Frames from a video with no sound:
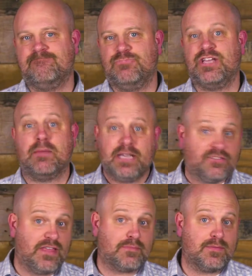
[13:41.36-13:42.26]
You got picked
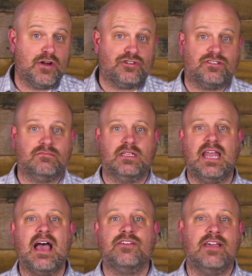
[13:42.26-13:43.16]
for that promotion, but
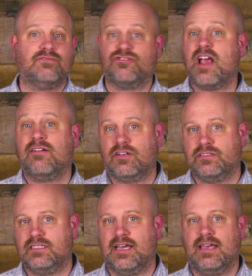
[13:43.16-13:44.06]
now you have to travel all
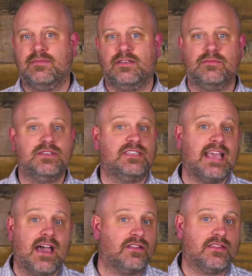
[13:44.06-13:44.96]
the time and you're missing
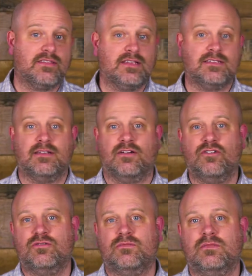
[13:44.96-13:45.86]
out on the things at
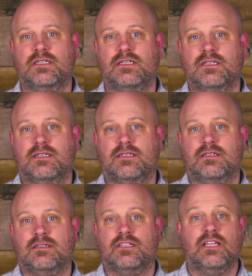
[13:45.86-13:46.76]
home
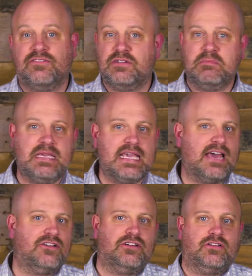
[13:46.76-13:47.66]
you'd love to be
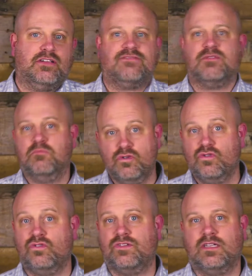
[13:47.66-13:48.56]
at, or you have to
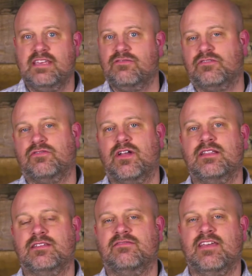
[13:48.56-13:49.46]
move and leave your
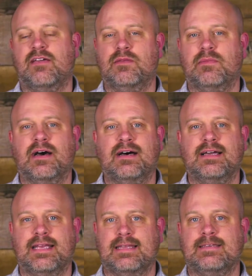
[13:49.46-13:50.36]
friends and family
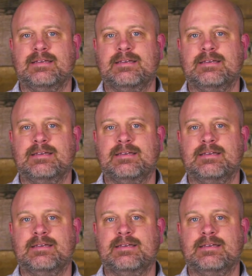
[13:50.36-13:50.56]
behind.